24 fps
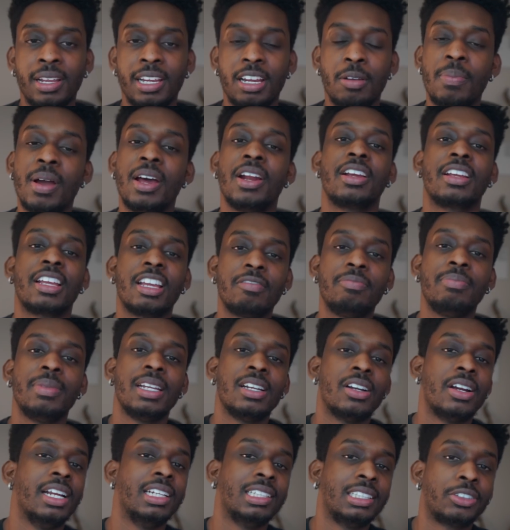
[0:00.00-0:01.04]
You better give me
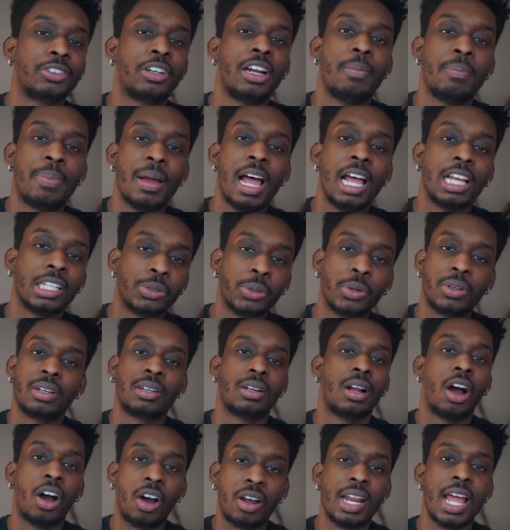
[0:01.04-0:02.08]
your Instagram password and
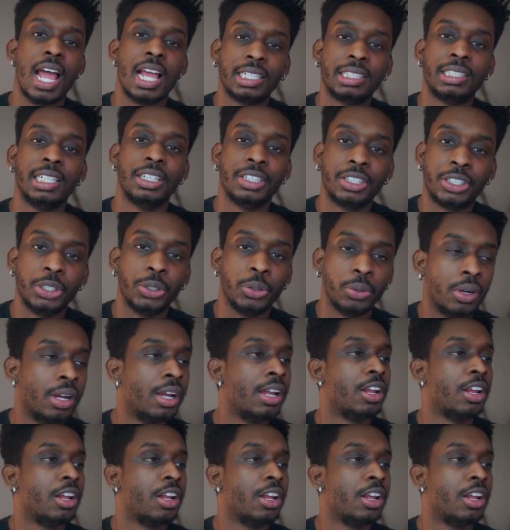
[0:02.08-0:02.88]
all that shit too.